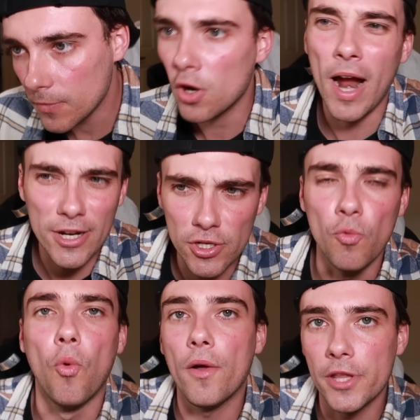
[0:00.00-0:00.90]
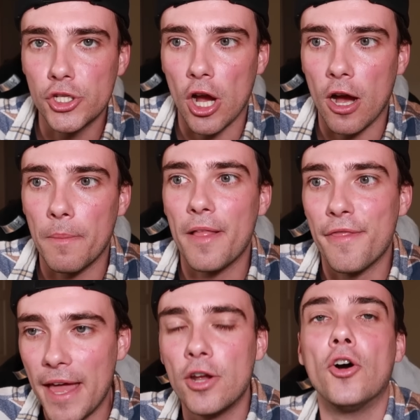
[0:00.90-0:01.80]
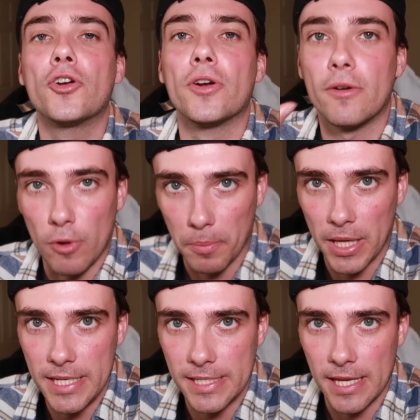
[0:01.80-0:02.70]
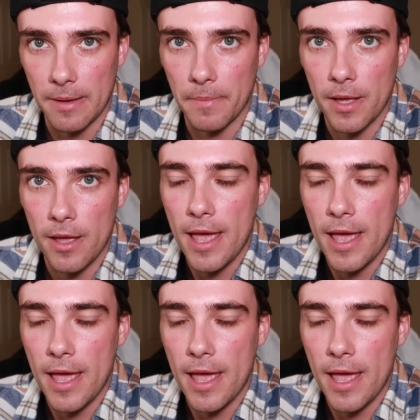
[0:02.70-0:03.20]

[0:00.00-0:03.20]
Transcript: or actually won the job, then Hooker replaced him.